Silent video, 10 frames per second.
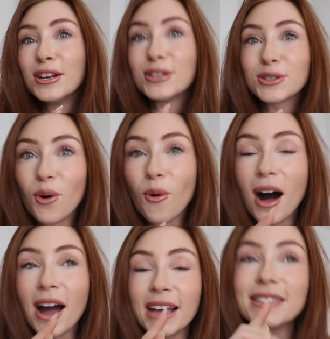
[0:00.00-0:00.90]
So
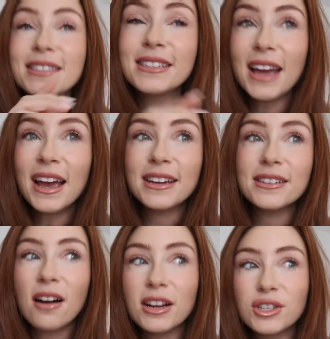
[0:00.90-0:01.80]

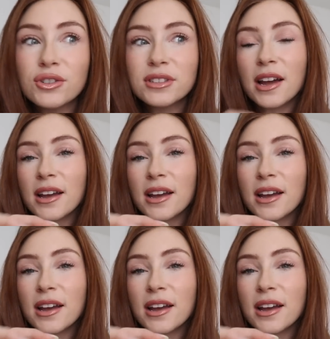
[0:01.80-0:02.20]
instead I just